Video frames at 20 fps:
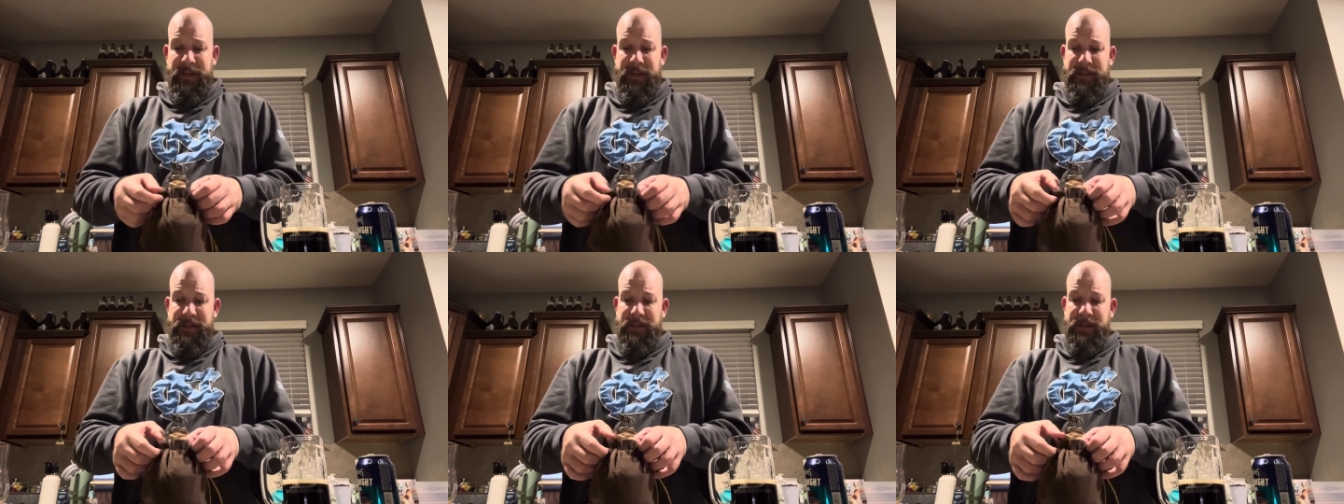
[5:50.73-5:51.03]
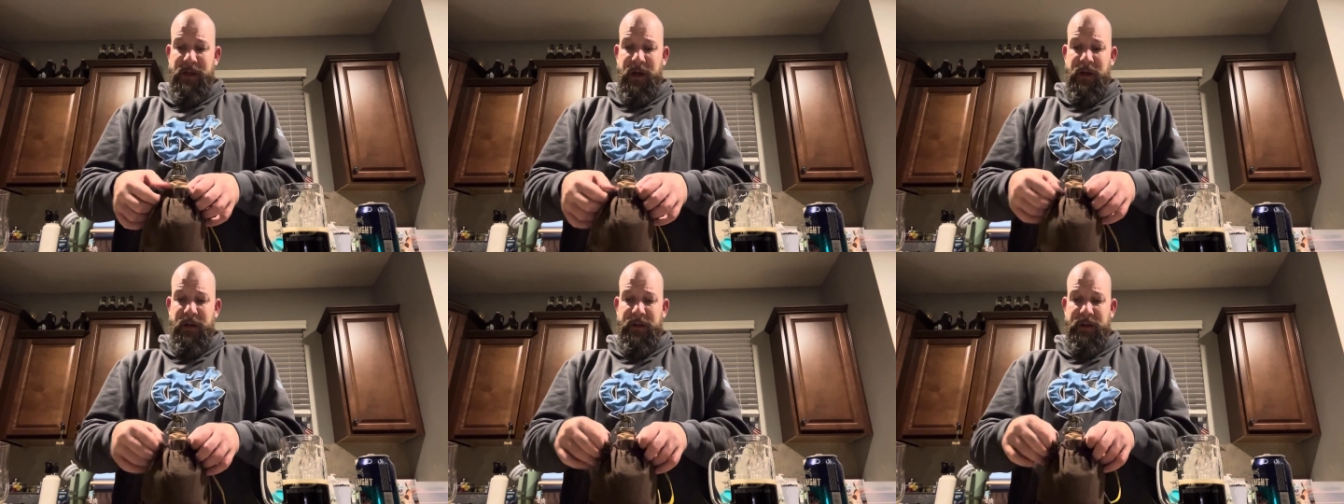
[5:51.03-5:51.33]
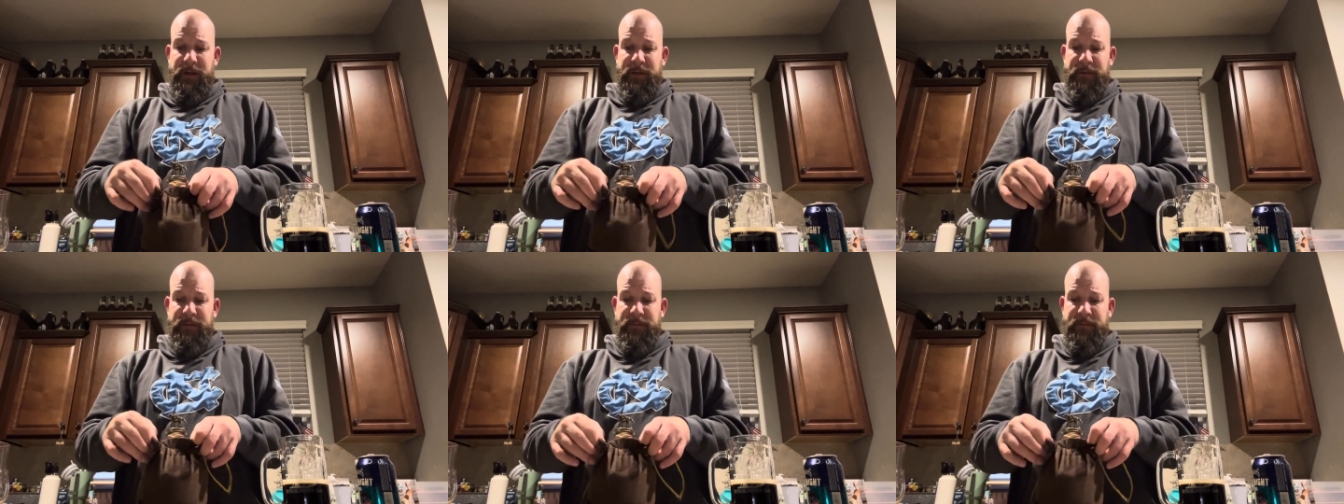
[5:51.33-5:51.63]

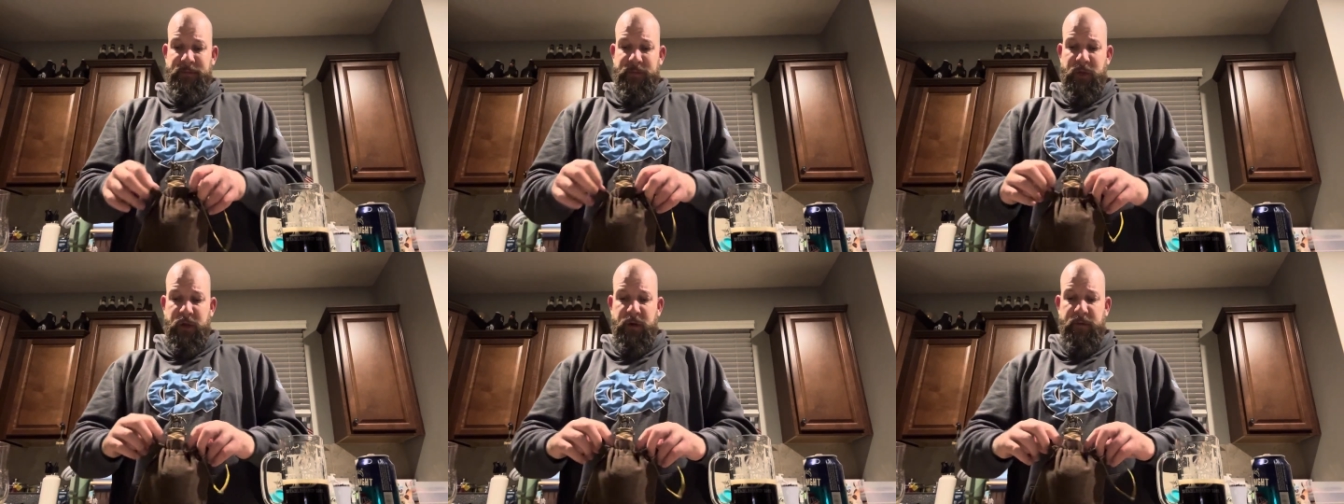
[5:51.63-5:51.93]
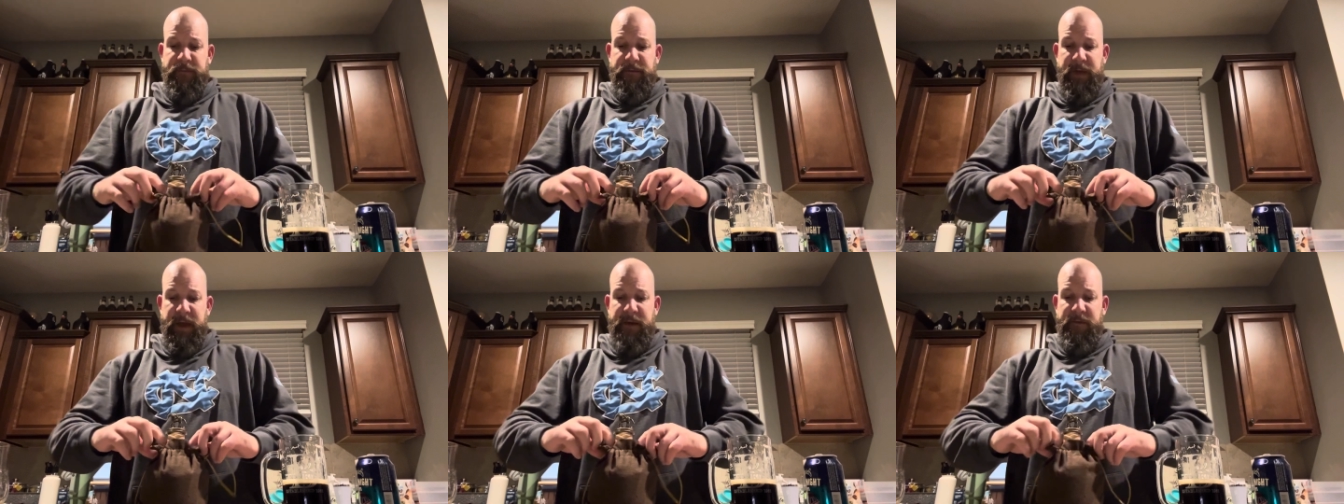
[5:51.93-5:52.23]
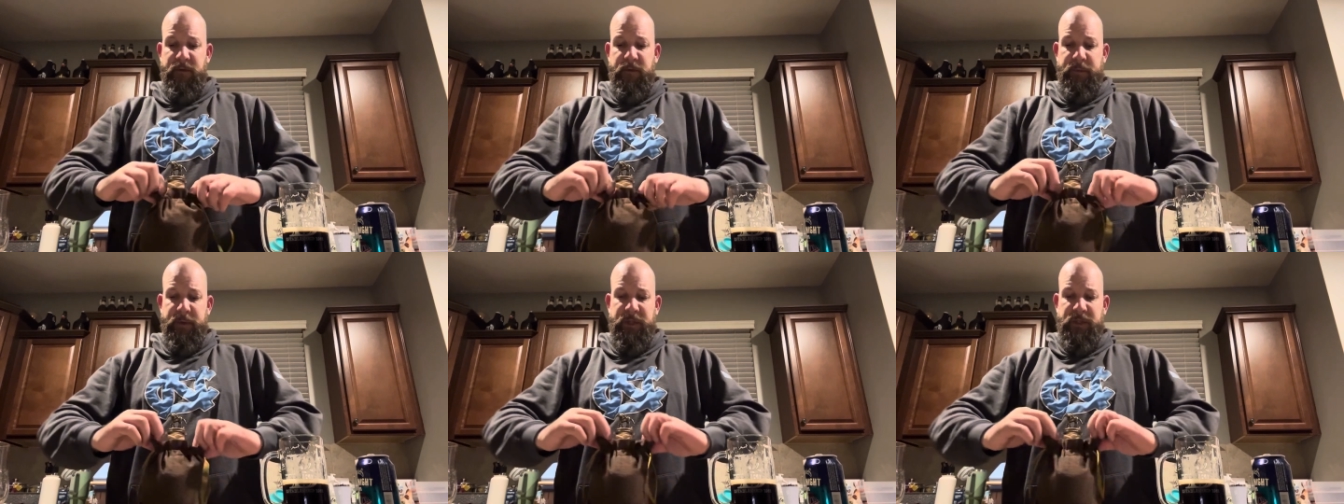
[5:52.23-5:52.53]
solid, good
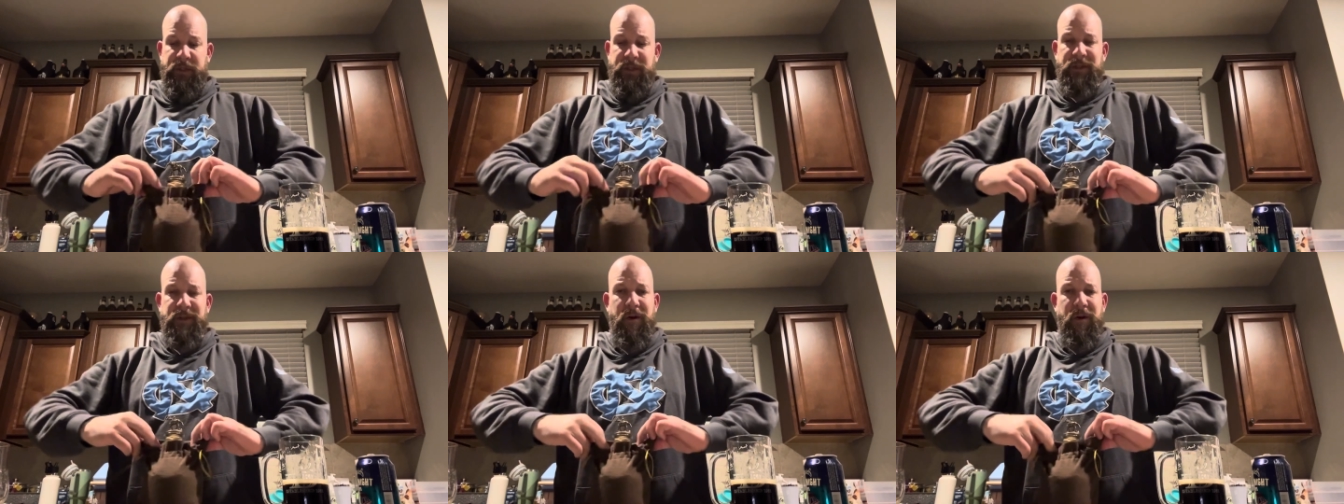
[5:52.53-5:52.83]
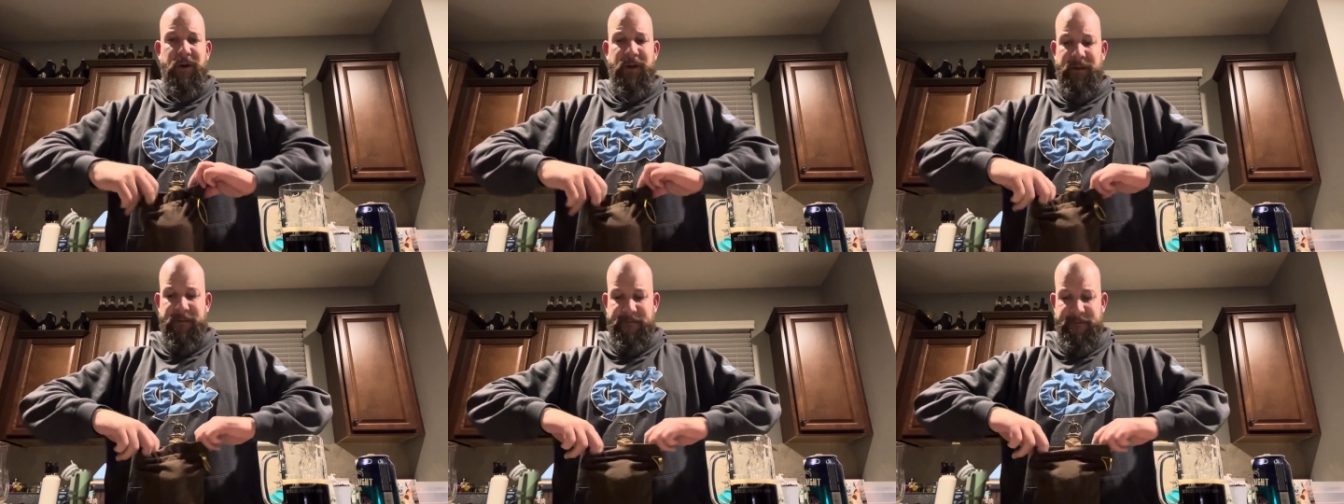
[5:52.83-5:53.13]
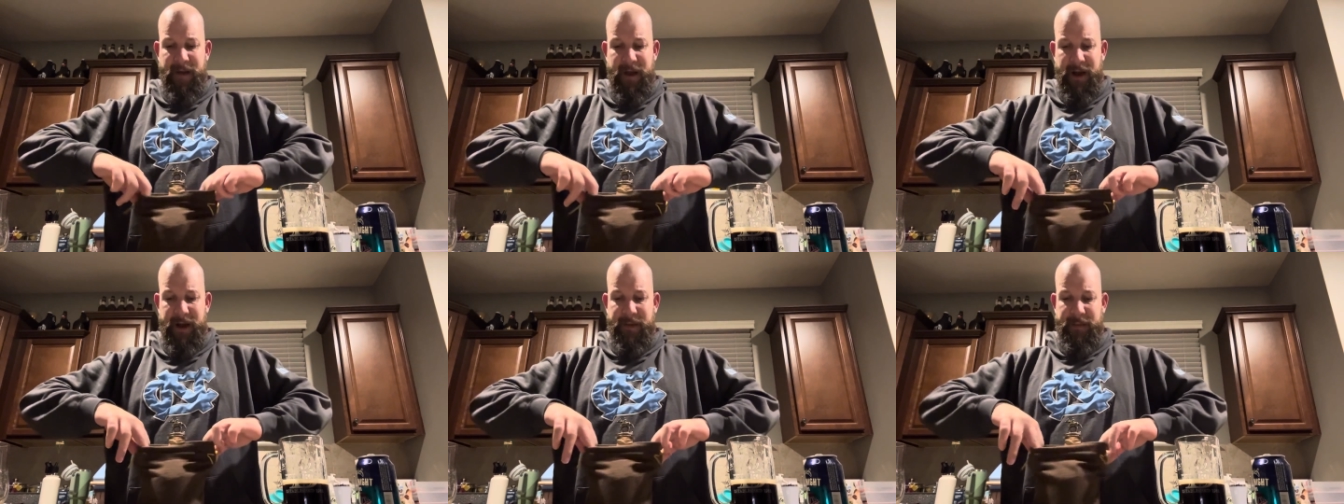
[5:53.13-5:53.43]
flavor, but it's just hard to
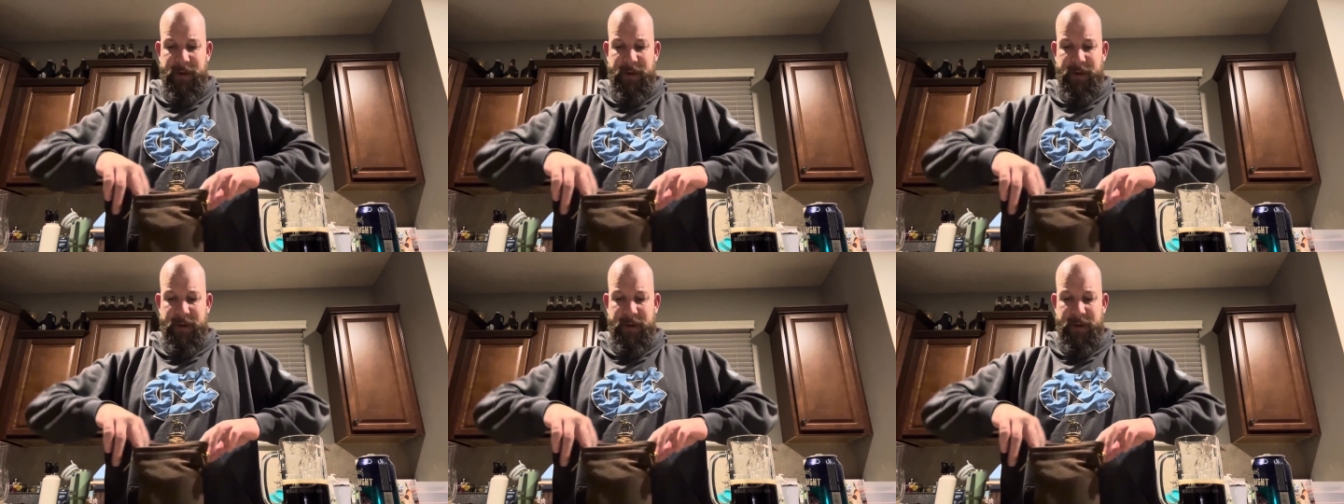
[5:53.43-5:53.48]
find.